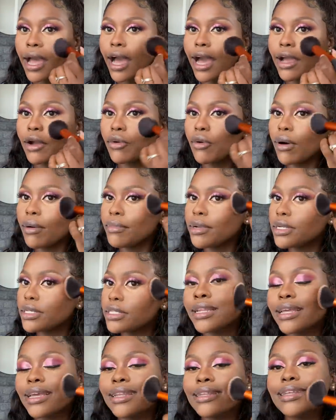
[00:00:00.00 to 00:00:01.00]
i comment
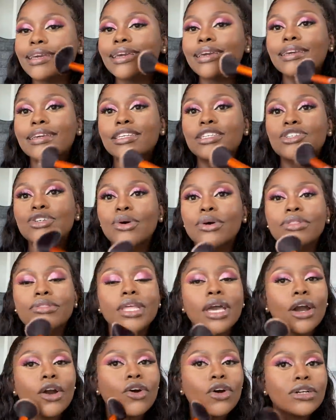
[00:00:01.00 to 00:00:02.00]
and engage on
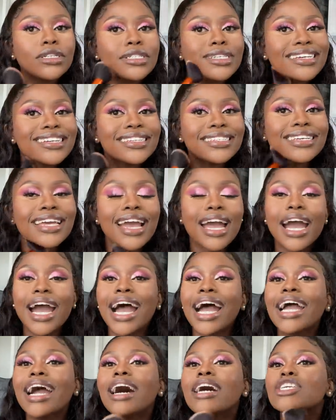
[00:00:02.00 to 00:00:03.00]
their content
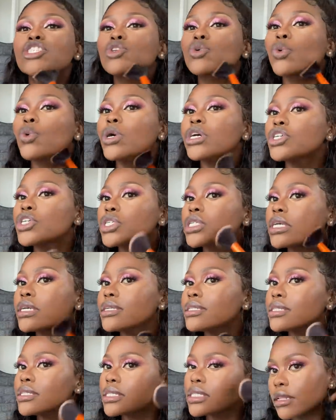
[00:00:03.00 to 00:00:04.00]
i ask
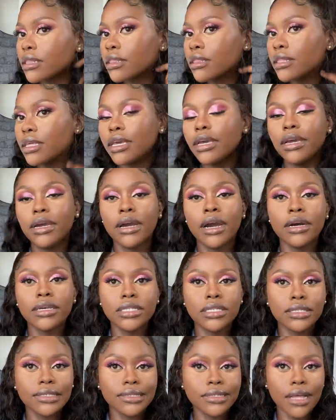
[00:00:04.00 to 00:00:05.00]
questions they are
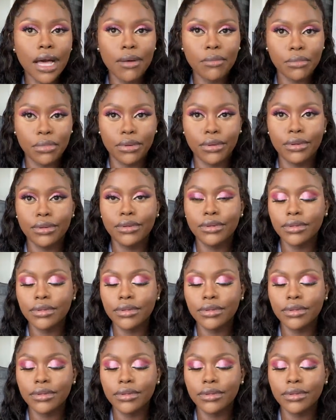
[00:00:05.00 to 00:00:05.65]
still humble